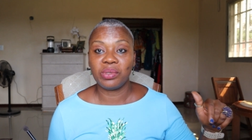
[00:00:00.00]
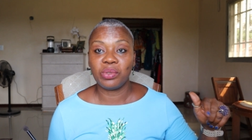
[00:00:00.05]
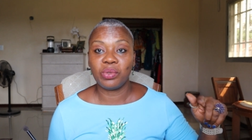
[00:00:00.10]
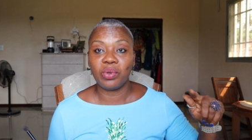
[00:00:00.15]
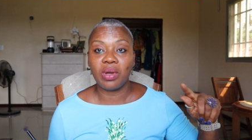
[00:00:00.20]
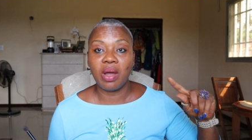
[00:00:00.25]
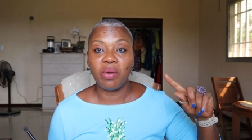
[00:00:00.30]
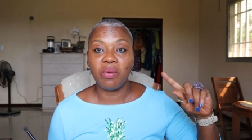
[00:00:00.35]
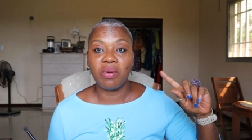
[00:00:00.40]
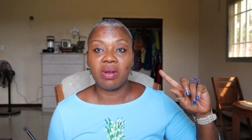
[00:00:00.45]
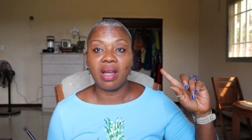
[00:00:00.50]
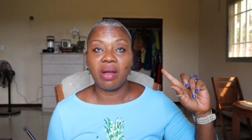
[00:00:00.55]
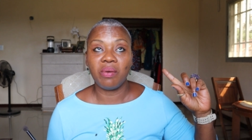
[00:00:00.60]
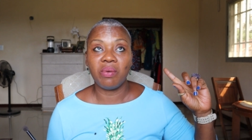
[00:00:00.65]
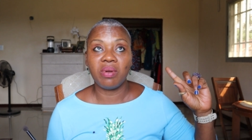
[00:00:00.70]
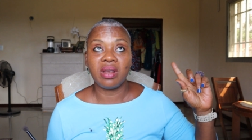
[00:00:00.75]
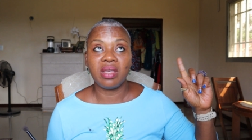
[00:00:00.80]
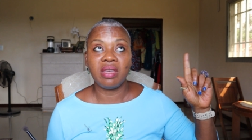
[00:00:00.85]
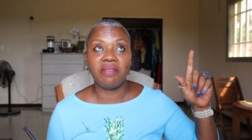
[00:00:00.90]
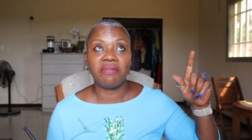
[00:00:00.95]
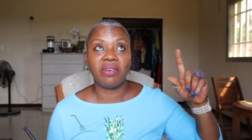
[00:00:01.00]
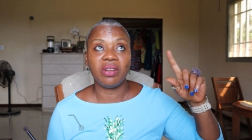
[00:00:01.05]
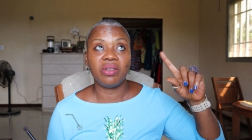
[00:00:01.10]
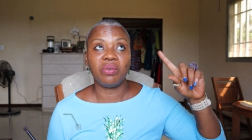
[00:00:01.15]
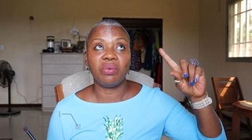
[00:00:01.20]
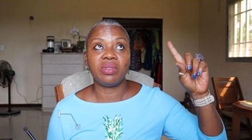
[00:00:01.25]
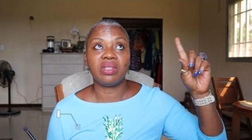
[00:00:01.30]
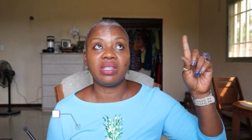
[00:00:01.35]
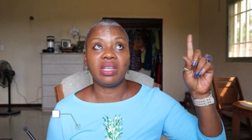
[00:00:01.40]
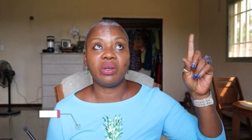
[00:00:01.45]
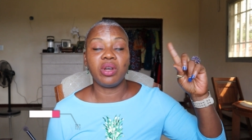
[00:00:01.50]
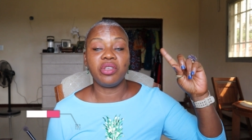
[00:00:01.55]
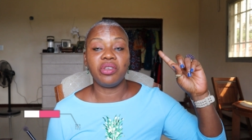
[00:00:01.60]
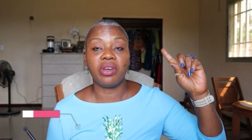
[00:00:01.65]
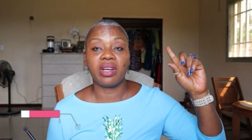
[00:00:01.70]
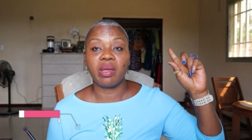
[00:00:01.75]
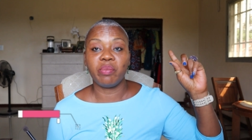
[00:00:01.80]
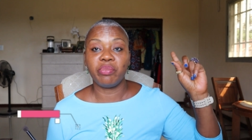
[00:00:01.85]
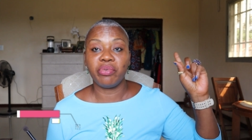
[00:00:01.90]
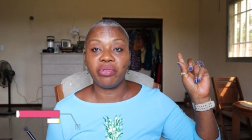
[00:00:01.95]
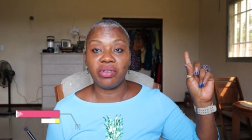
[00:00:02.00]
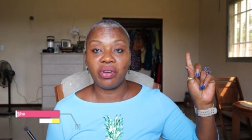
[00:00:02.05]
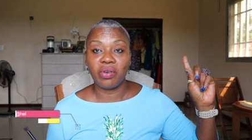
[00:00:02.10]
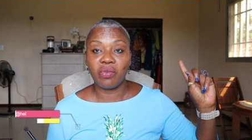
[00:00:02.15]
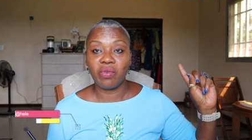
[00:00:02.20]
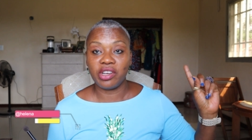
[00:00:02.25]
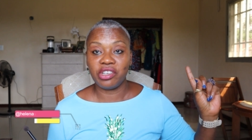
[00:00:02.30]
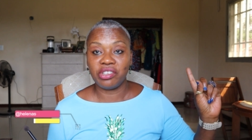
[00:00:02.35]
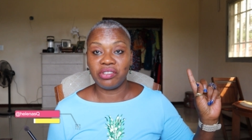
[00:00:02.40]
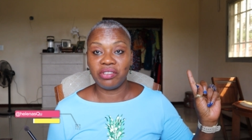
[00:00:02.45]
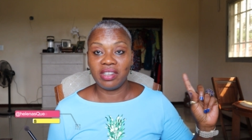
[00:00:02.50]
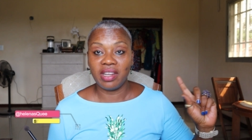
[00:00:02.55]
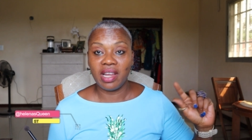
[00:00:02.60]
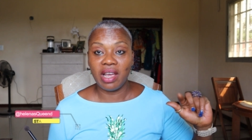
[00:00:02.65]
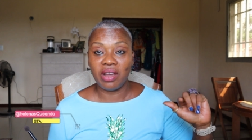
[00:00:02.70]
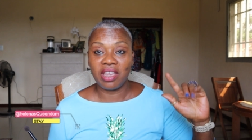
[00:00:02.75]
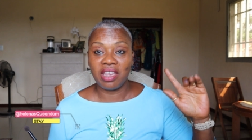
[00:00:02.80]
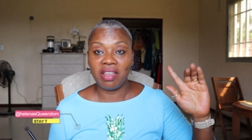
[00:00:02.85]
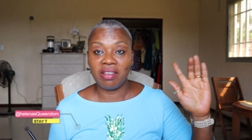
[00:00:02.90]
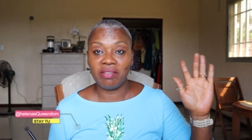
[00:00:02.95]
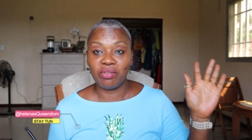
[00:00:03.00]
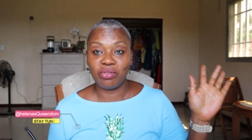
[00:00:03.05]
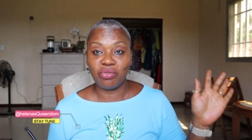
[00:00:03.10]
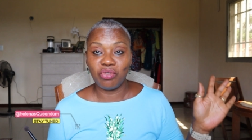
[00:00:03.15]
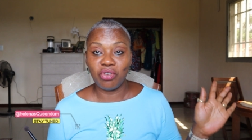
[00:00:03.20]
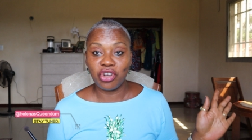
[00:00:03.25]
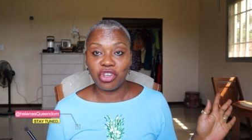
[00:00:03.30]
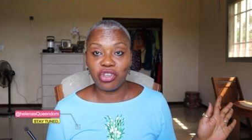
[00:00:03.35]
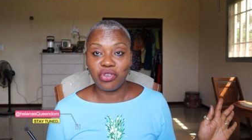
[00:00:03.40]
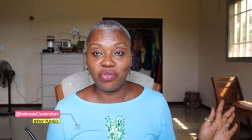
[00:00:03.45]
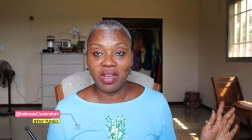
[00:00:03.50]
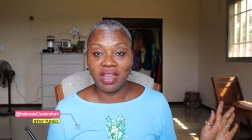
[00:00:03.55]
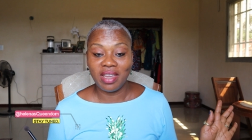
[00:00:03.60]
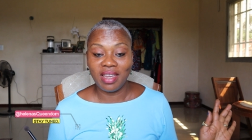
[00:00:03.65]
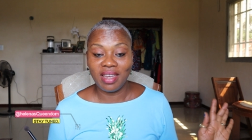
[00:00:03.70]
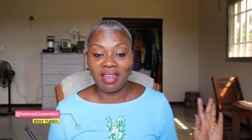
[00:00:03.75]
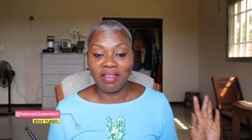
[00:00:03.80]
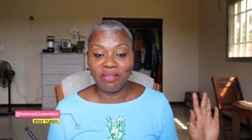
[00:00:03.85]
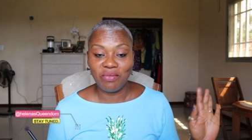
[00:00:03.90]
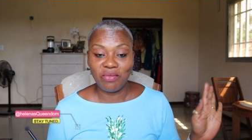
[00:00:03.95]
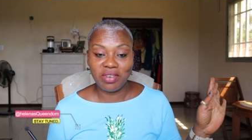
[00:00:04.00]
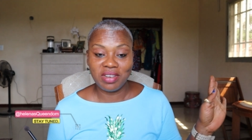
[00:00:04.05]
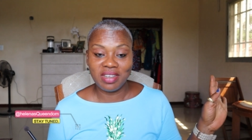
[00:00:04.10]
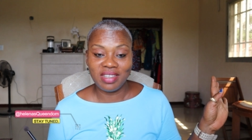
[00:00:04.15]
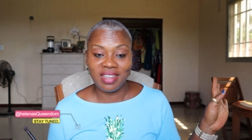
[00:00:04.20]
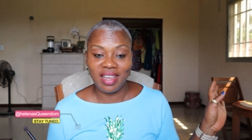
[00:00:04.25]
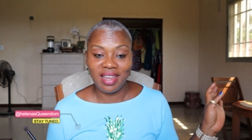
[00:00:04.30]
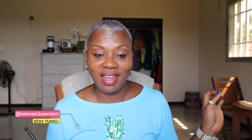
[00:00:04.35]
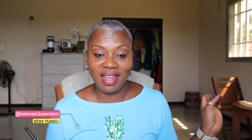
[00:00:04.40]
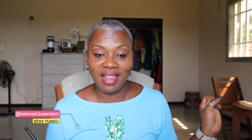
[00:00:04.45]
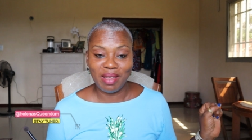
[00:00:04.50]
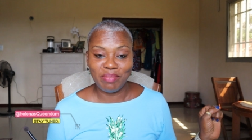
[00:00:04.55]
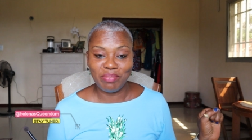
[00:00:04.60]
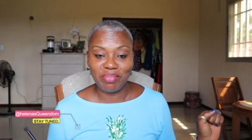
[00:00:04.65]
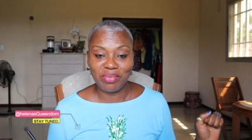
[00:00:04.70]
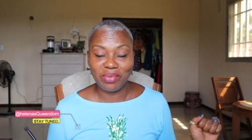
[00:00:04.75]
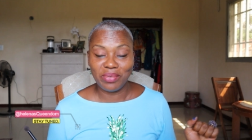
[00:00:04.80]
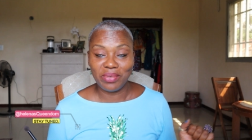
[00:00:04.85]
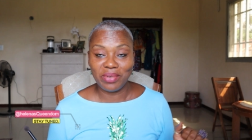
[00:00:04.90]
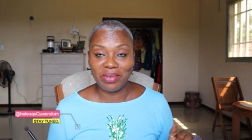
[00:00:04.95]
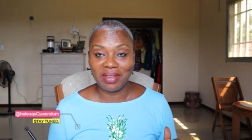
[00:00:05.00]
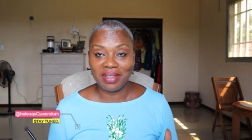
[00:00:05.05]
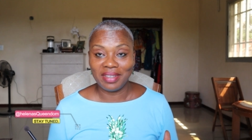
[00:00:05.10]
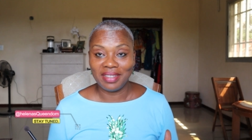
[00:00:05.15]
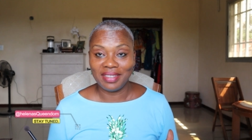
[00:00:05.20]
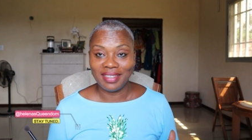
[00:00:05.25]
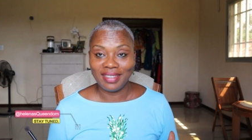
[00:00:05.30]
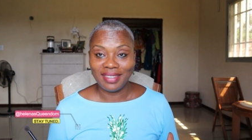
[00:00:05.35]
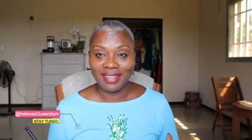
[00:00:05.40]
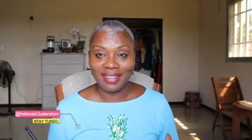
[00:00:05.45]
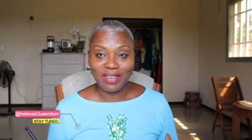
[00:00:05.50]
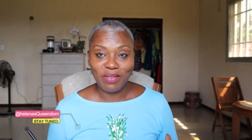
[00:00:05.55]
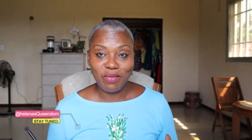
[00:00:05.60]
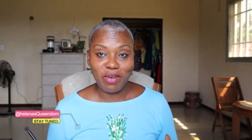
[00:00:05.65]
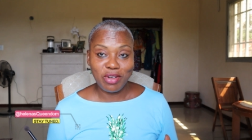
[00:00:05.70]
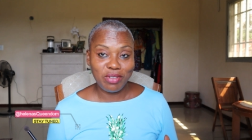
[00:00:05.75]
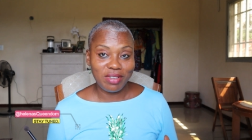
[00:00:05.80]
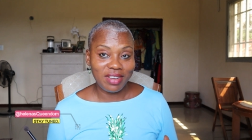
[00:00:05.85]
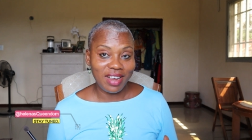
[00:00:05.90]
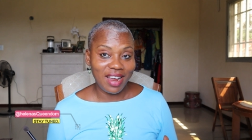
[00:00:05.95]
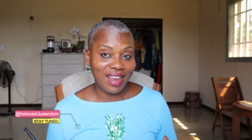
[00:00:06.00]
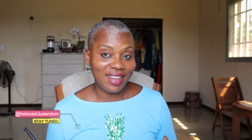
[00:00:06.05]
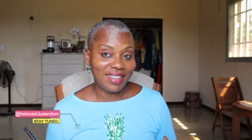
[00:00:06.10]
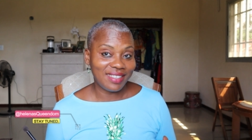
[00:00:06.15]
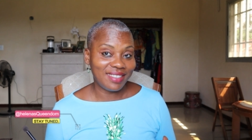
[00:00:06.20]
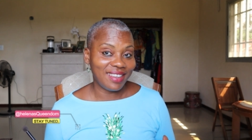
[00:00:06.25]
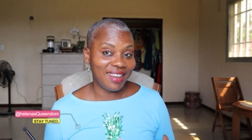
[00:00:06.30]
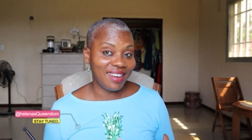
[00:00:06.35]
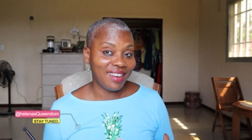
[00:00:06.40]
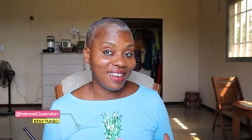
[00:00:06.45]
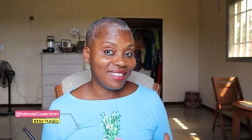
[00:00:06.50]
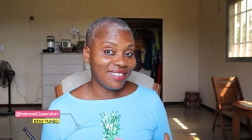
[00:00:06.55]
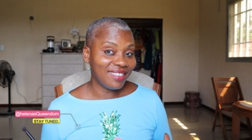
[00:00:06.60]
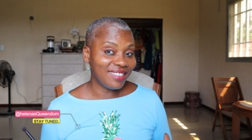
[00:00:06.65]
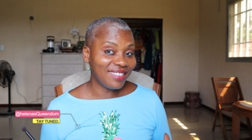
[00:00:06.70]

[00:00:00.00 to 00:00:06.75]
So I will I will leave a little thing where you can put your question, then I can do a Q&A one year in Liberia. What you guys think?